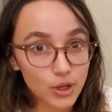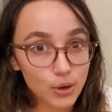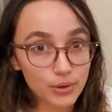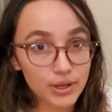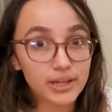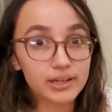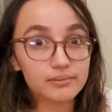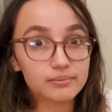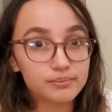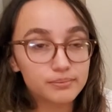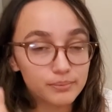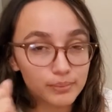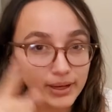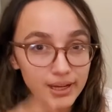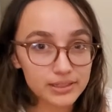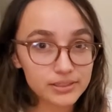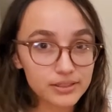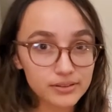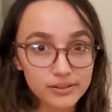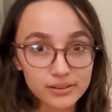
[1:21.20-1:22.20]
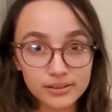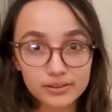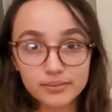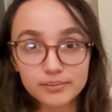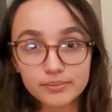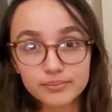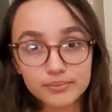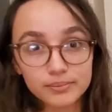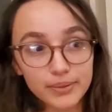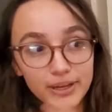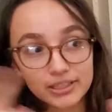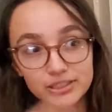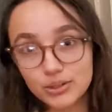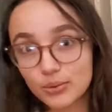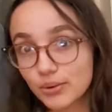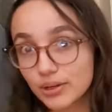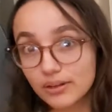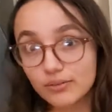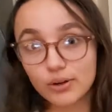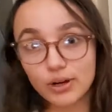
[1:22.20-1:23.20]
Okay, back
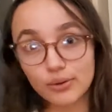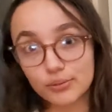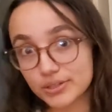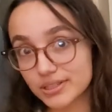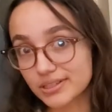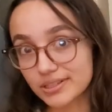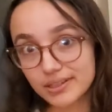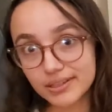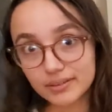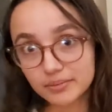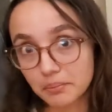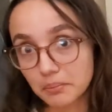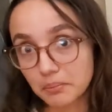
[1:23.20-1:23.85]
to whatever I was saying.